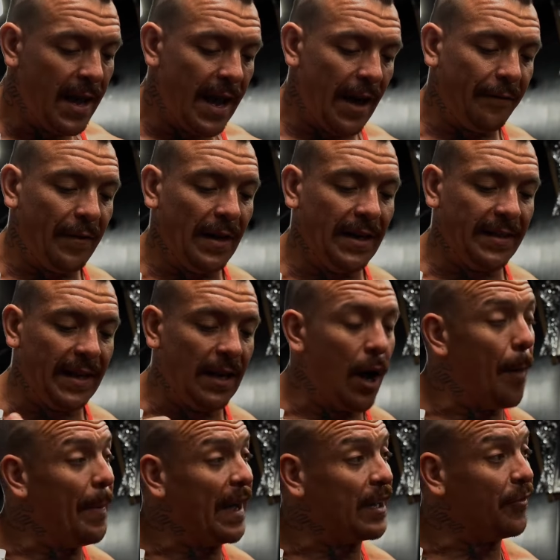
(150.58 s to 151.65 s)
If anything, I'll
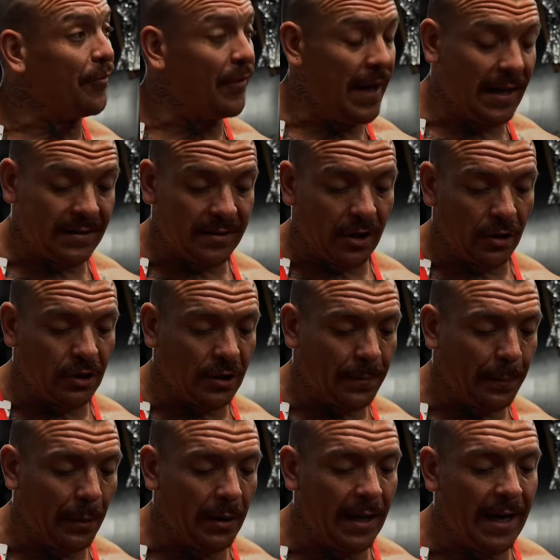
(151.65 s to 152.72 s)
make a fist. I'll just
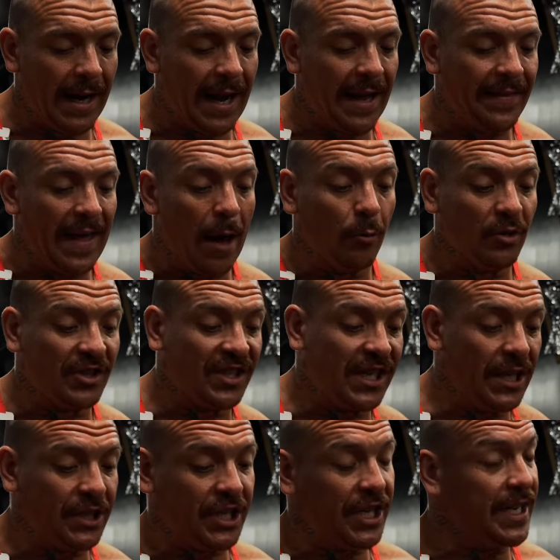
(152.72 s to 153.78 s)
pull it and that will
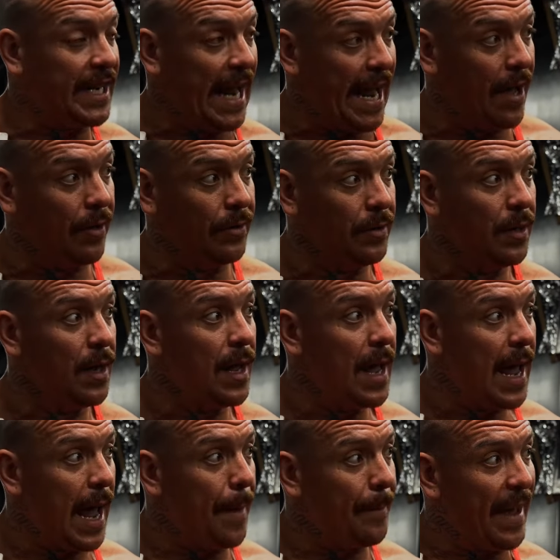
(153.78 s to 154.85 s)
cinch it down
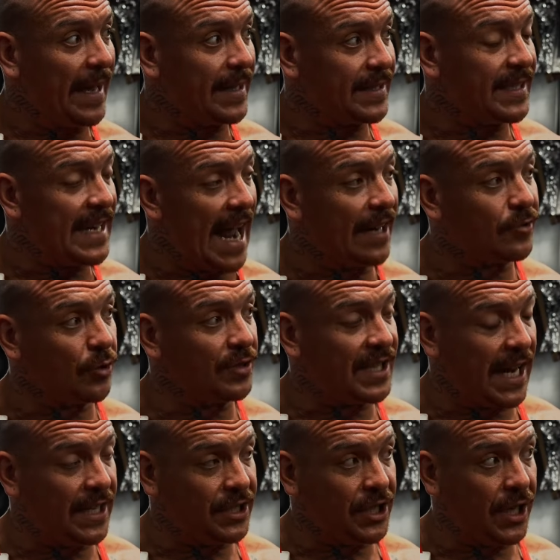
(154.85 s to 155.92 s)
and make its natural
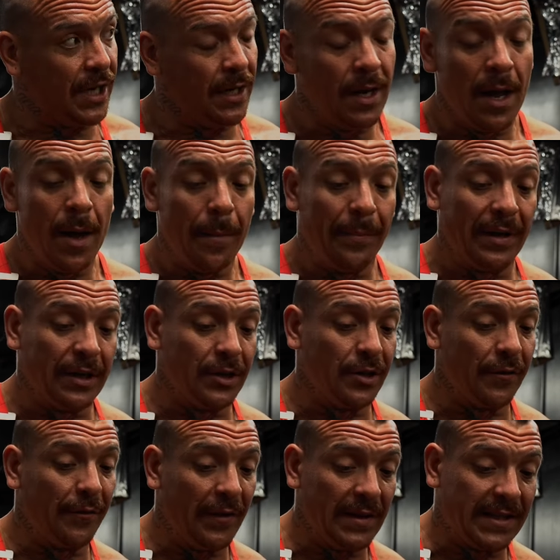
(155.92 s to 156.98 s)
tension, because your
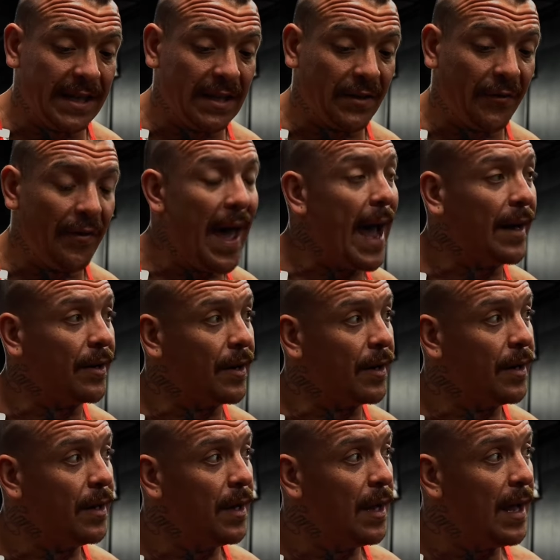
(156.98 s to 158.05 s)
fist gets fatter
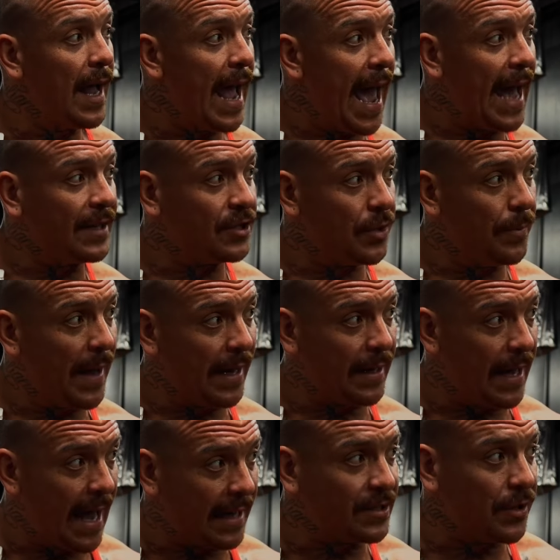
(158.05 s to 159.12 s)
as you make
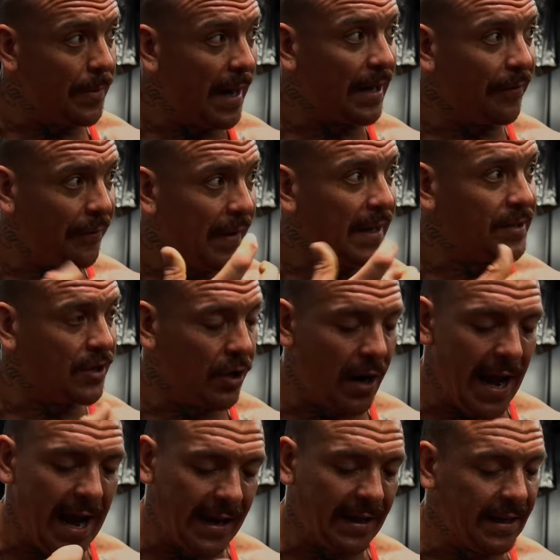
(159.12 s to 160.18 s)
a fist. Your
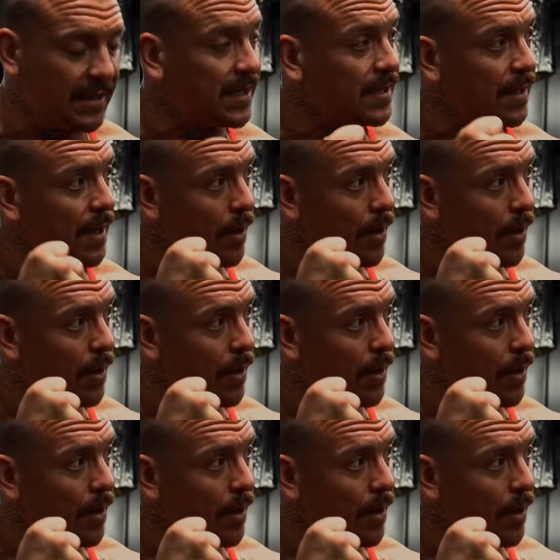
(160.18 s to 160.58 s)
hand gets